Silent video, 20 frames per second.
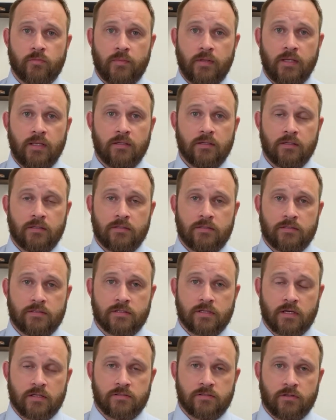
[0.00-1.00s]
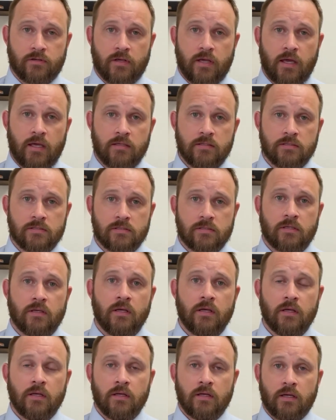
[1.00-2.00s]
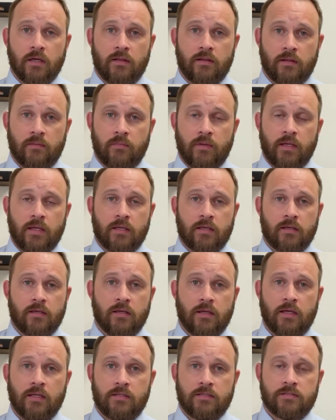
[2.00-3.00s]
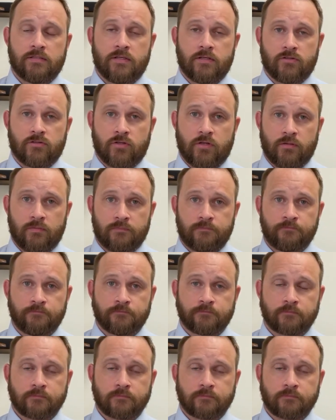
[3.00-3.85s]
meet and discuss your case and they make a decision.